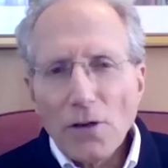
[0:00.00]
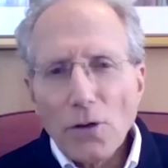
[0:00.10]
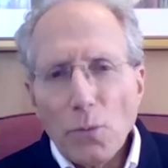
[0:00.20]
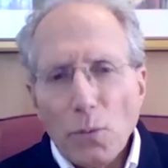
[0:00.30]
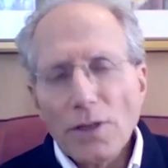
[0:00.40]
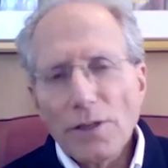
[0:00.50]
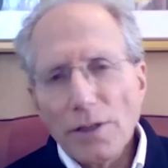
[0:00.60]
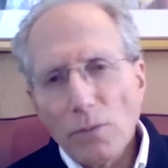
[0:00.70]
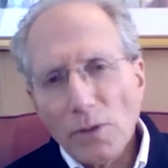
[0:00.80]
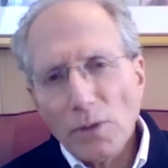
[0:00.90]

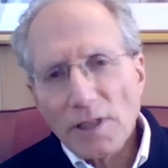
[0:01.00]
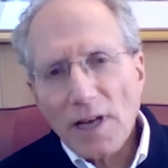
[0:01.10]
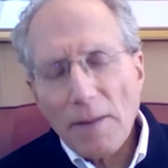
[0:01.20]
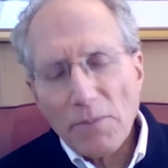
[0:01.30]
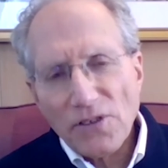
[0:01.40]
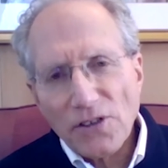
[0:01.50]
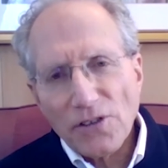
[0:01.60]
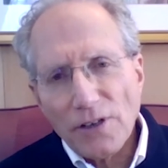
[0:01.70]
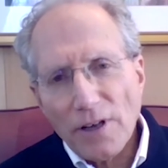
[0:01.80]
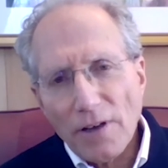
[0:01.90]
what's the
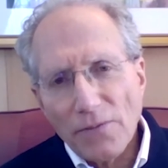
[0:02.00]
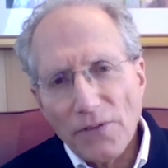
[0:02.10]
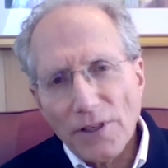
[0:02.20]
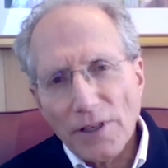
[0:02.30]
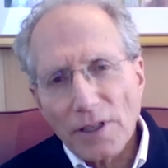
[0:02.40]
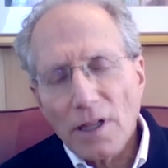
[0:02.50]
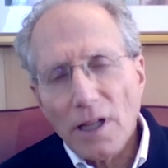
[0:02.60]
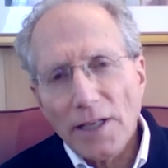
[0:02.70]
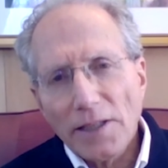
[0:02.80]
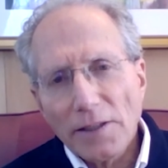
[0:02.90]
composition of the
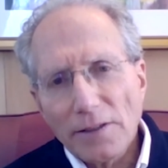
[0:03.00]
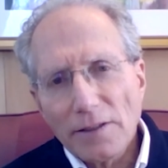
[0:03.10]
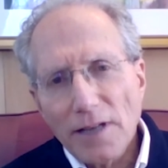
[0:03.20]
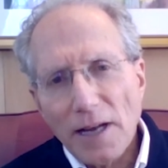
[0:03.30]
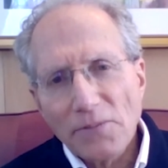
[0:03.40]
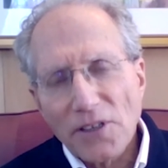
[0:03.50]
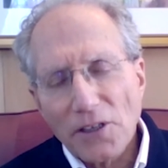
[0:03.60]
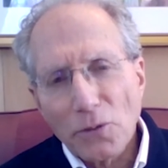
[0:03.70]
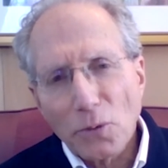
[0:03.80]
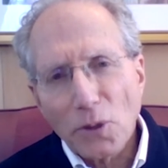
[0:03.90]
client types
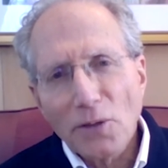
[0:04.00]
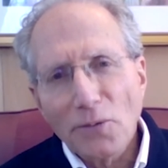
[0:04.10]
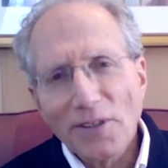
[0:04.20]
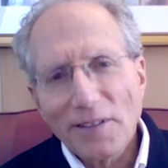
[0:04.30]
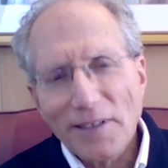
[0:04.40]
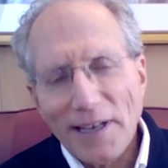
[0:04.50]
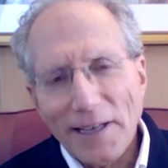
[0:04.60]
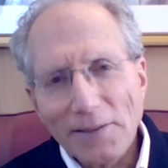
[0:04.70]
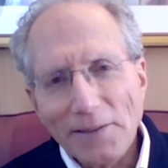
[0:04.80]
that you're working with today?